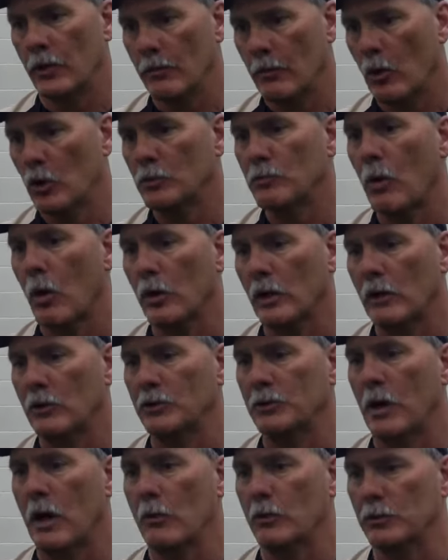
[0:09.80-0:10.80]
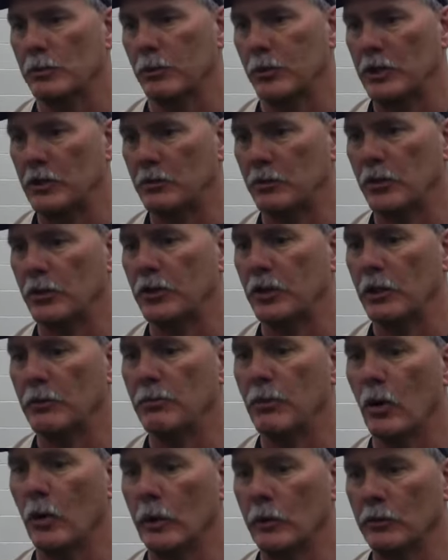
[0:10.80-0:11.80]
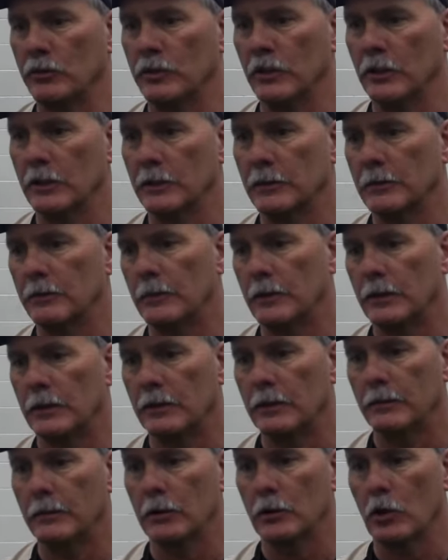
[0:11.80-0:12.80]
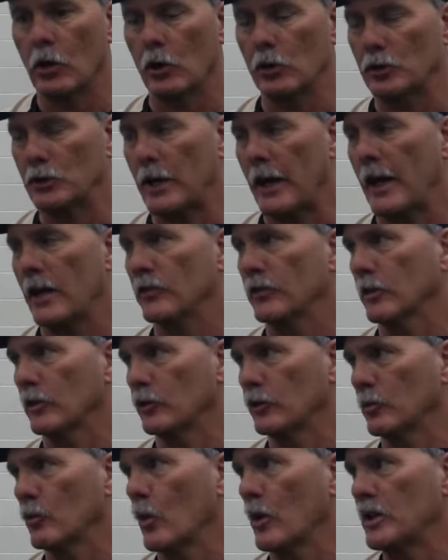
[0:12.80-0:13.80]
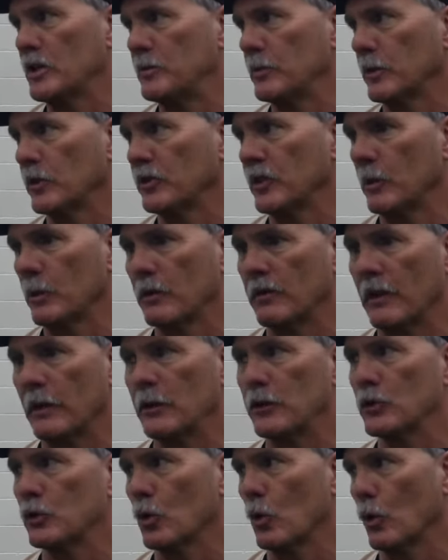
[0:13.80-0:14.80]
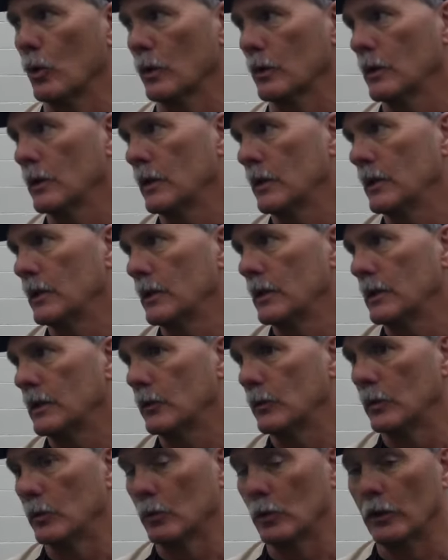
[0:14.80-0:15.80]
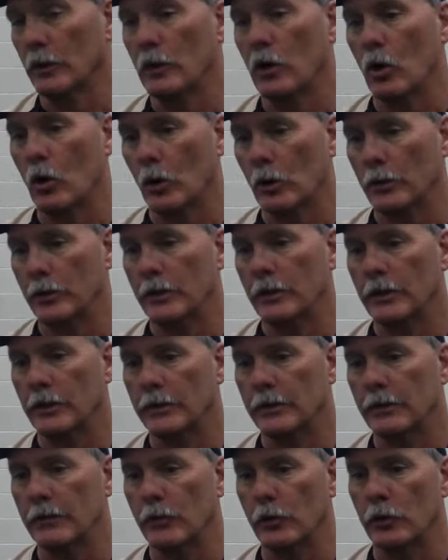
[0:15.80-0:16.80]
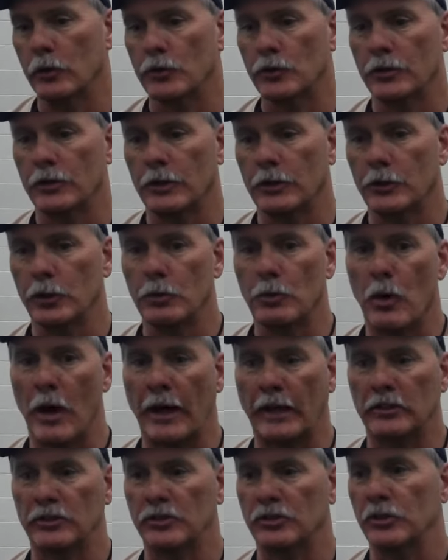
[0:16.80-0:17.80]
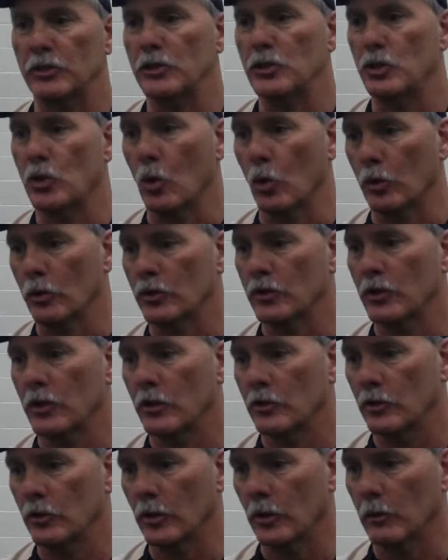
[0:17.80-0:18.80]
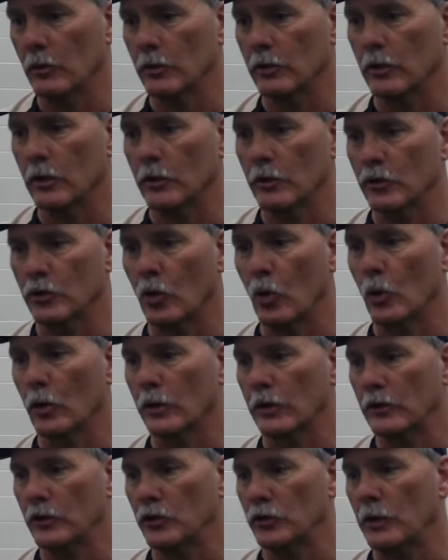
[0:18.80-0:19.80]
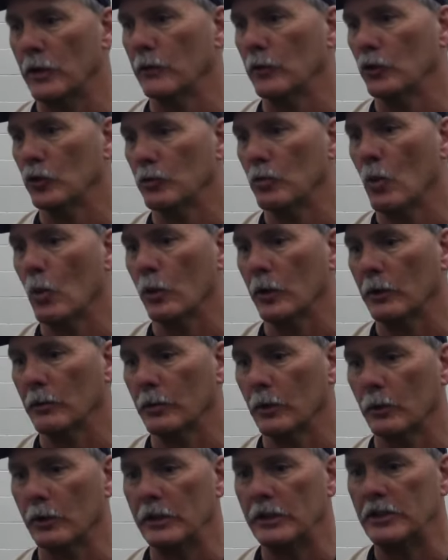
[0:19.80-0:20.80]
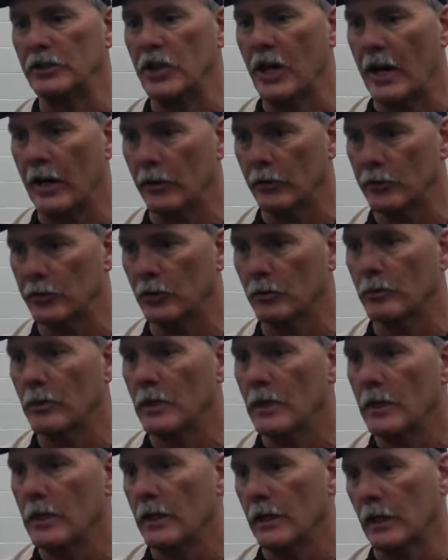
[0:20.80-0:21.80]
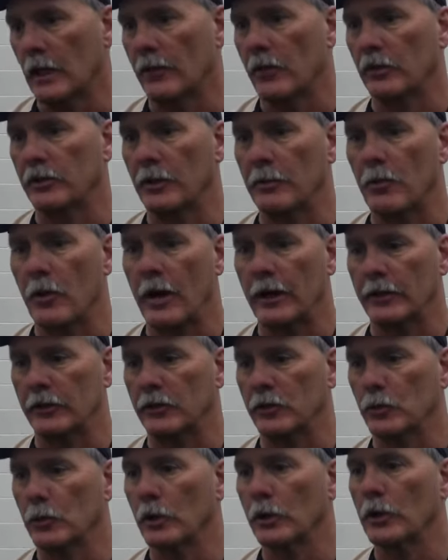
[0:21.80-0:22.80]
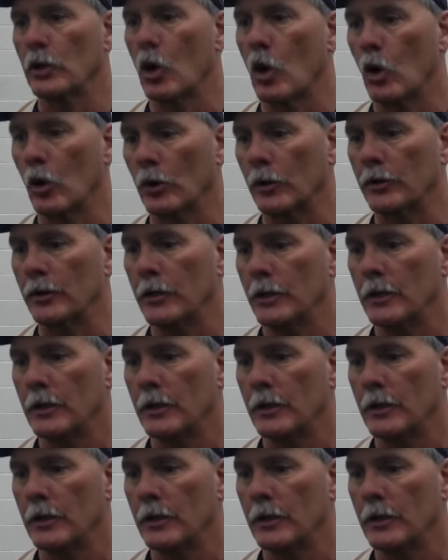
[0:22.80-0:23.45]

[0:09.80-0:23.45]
For the most part, I was pleased with the tempo. It was a large task in some ways because they were very sore. Went really hard the first two practices in shorts, so they were sore and stiff this morning. But we challenged them, and I thought they practiced really hard.